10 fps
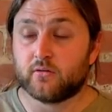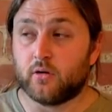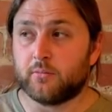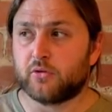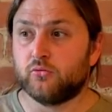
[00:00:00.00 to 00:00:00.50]
Oh,
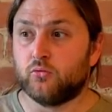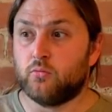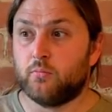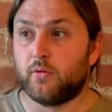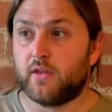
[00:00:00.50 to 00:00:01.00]
he must,
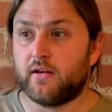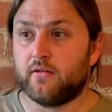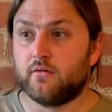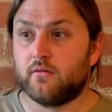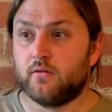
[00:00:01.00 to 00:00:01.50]
ooh, but
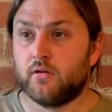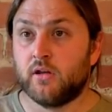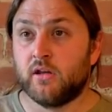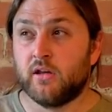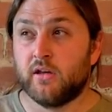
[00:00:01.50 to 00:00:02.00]
then,
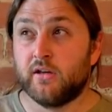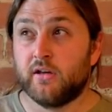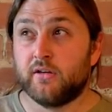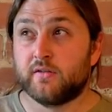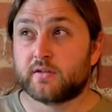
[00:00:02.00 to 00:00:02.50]

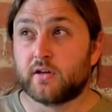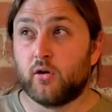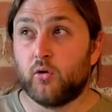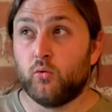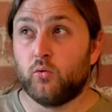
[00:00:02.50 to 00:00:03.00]

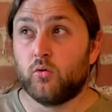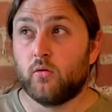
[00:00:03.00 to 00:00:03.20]
so,